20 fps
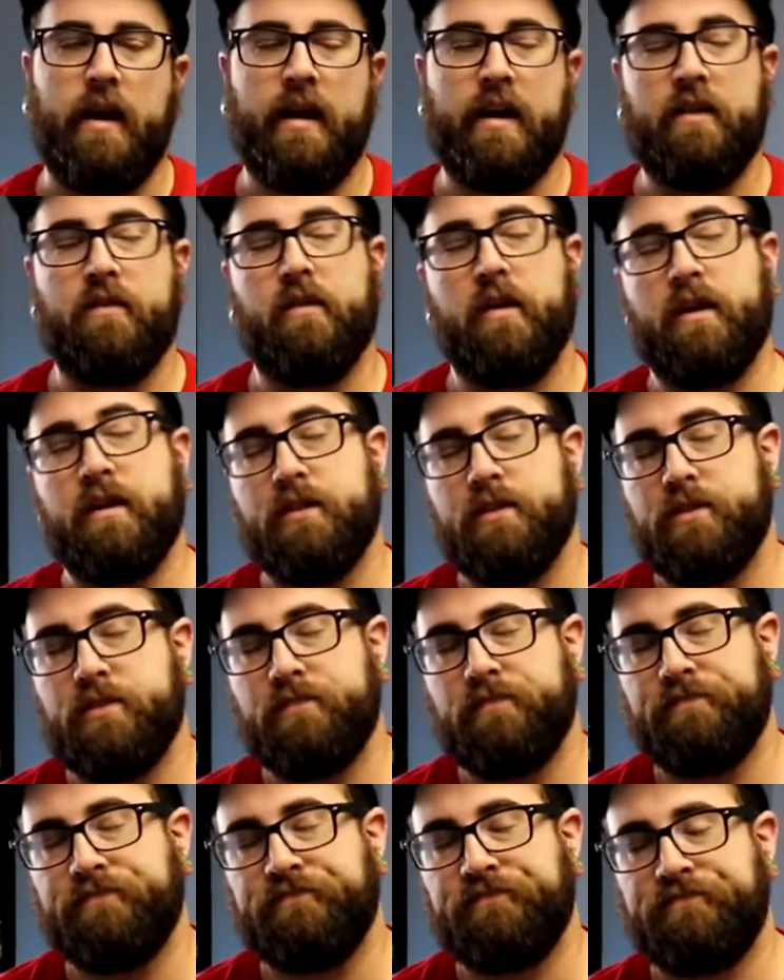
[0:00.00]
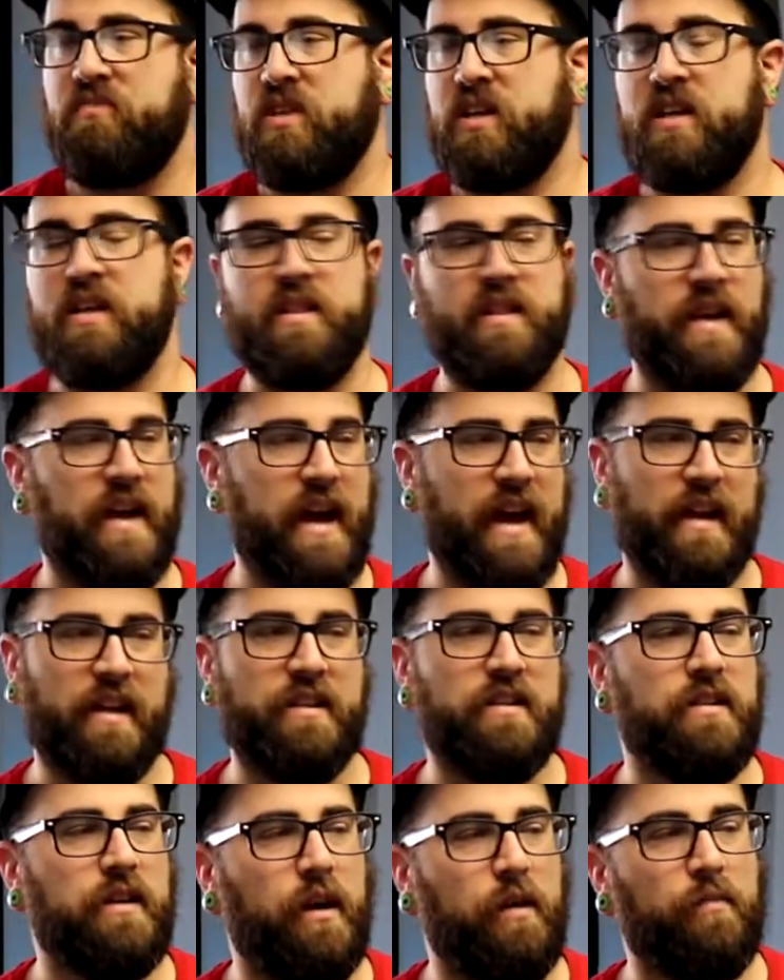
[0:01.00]
Anyways, they had a
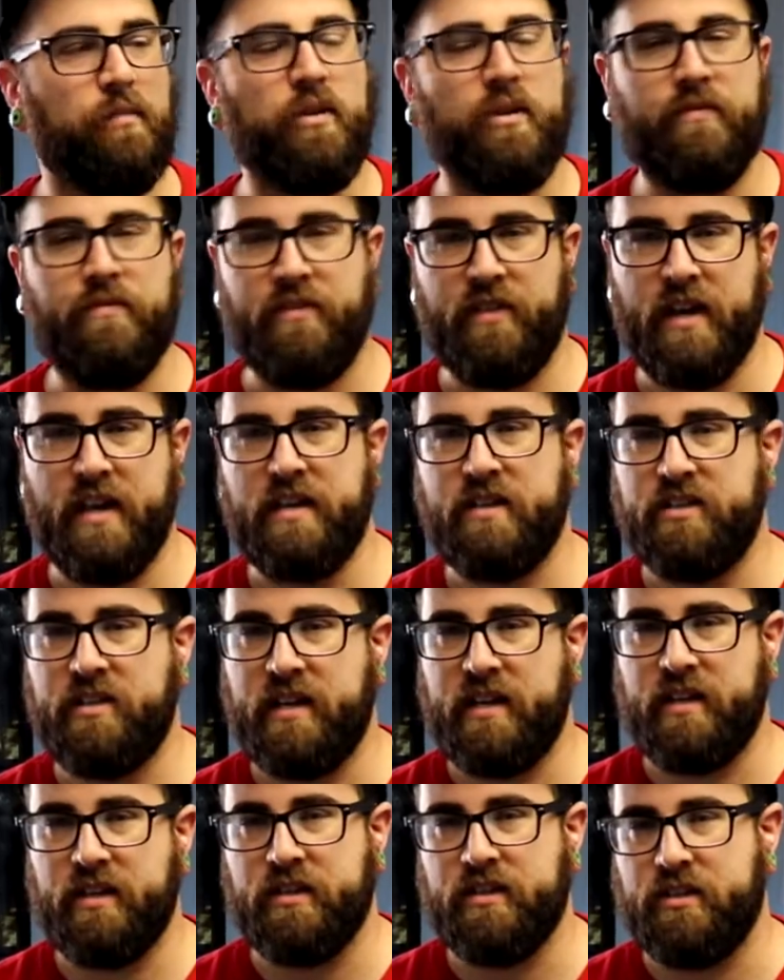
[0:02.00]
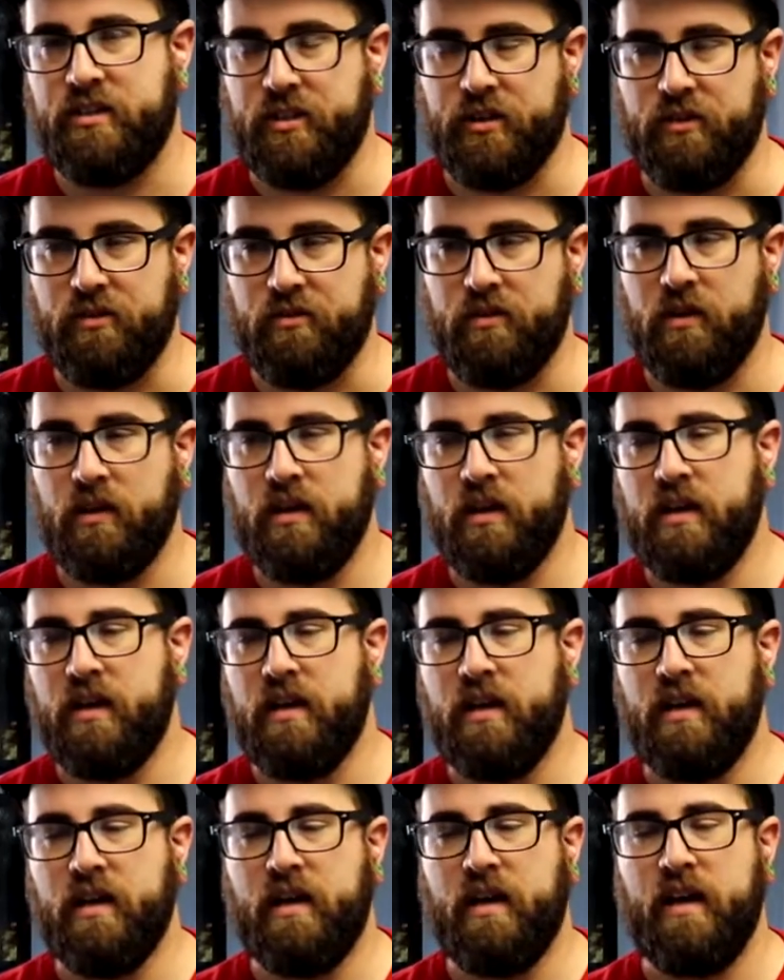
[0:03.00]
number of things they could do,
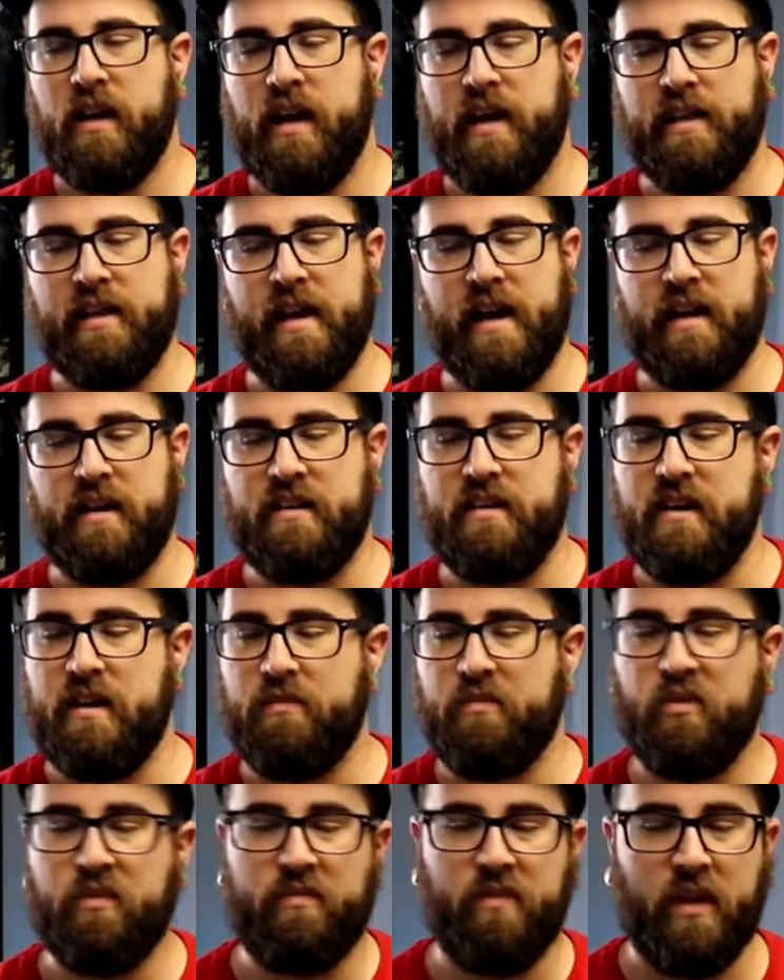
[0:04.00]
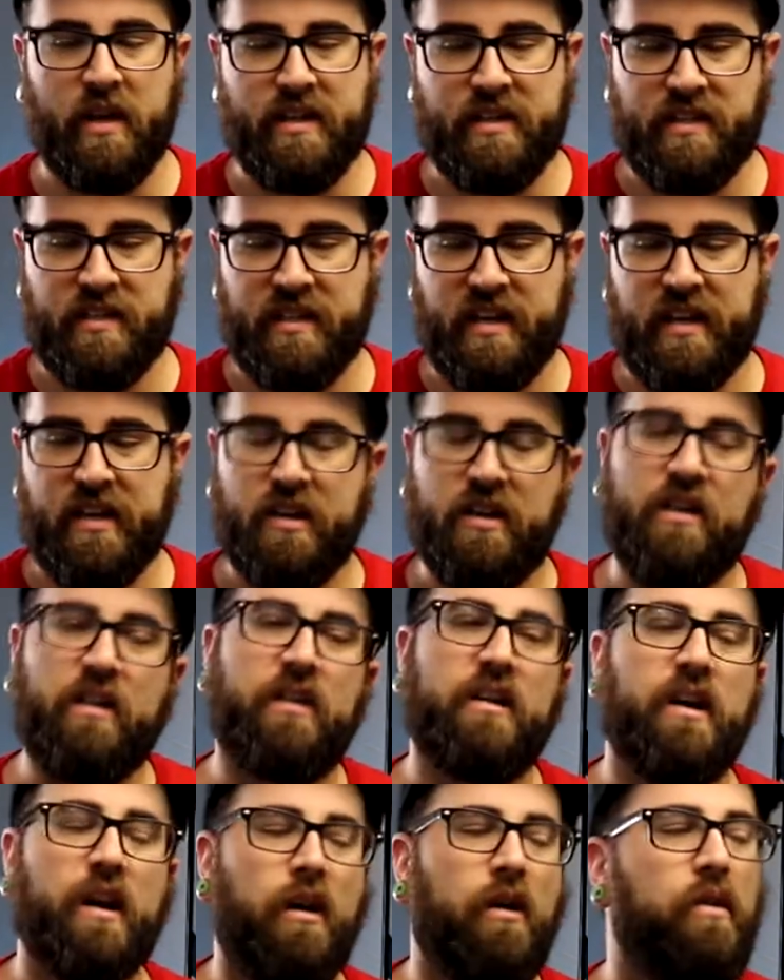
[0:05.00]
and they had a number of places they
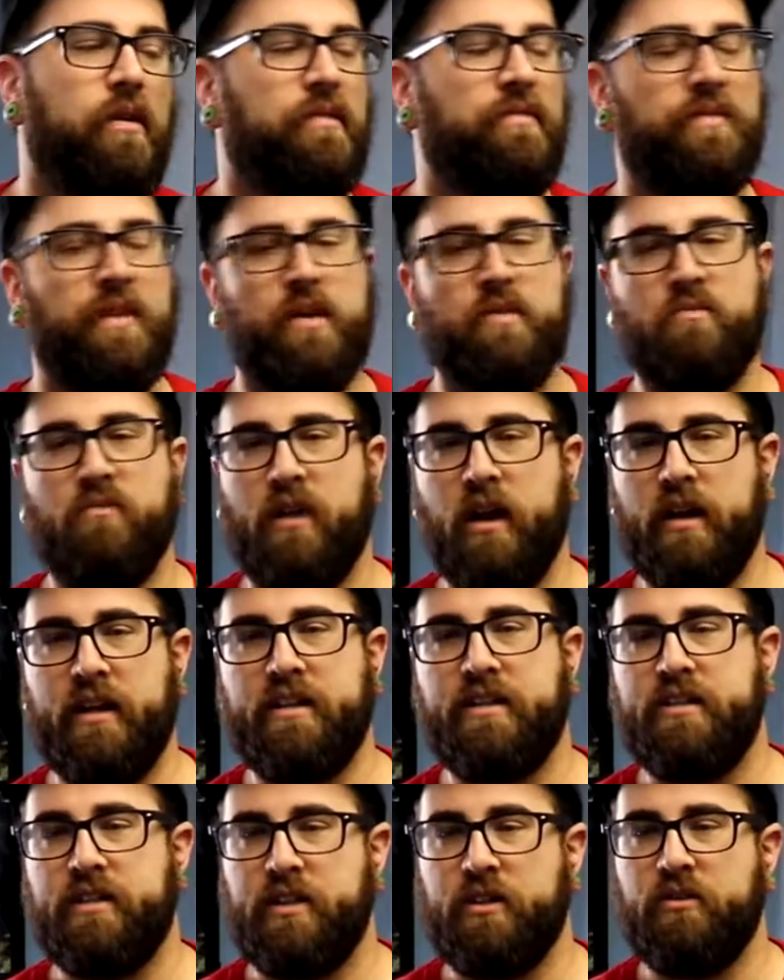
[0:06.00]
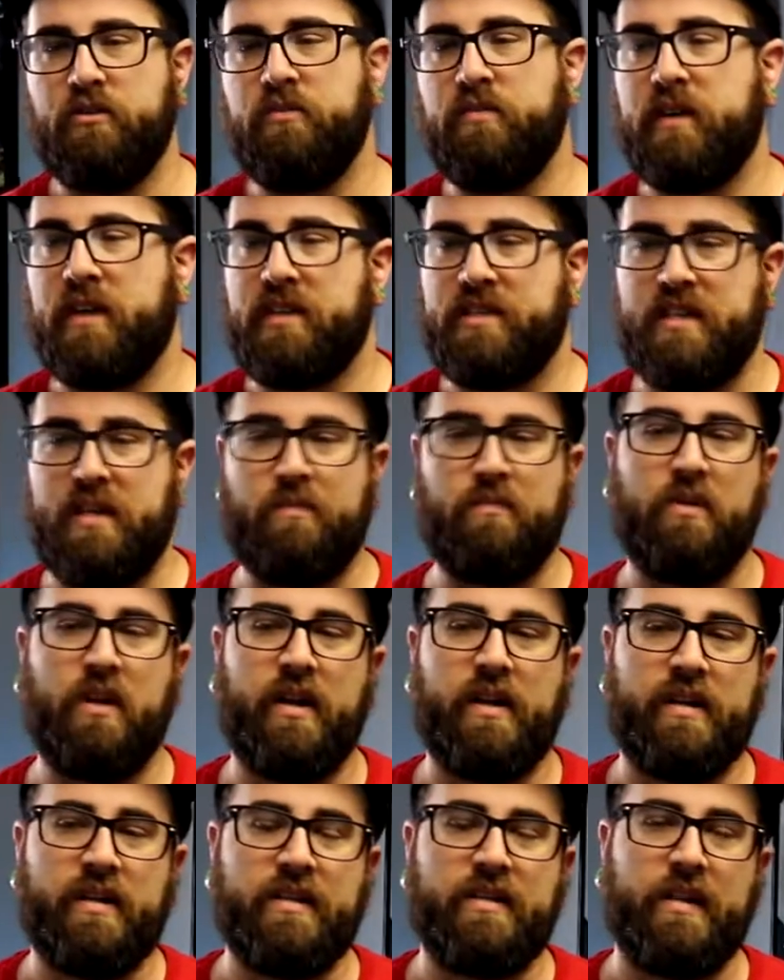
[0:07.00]
could go if they wanted to, because they had
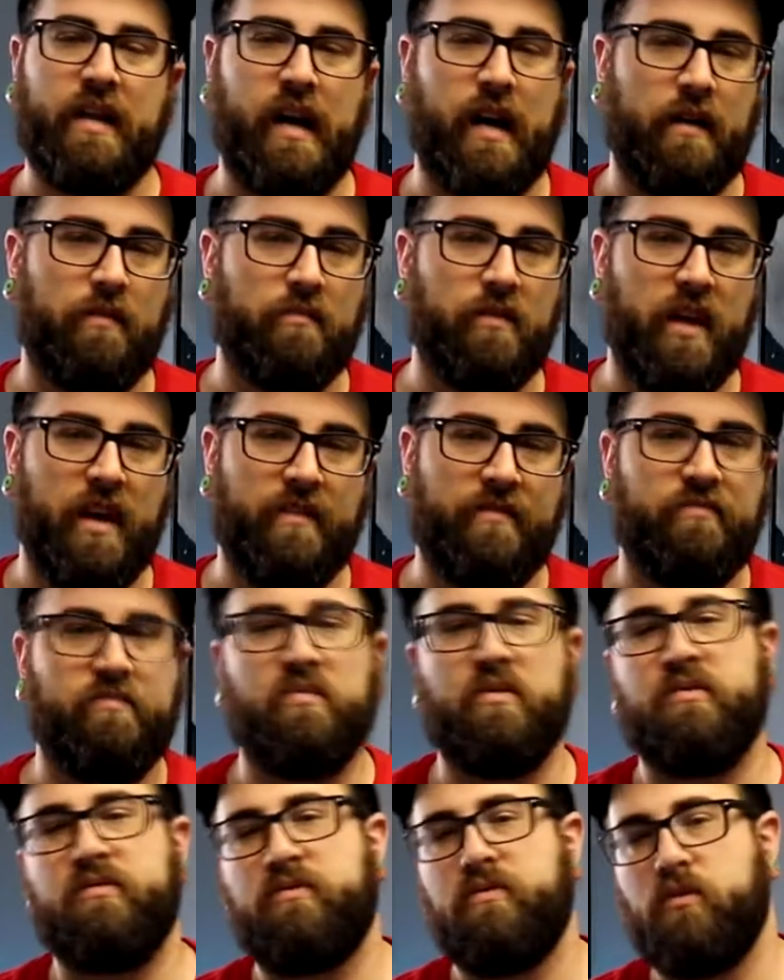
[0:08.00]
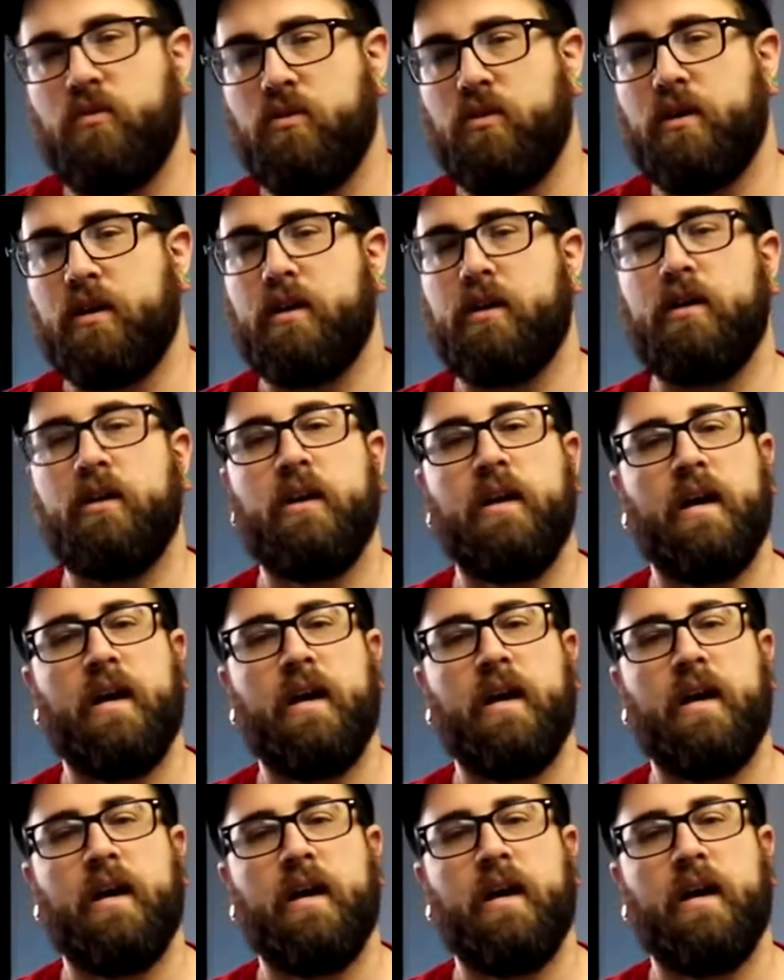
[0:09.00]
plenty of time left before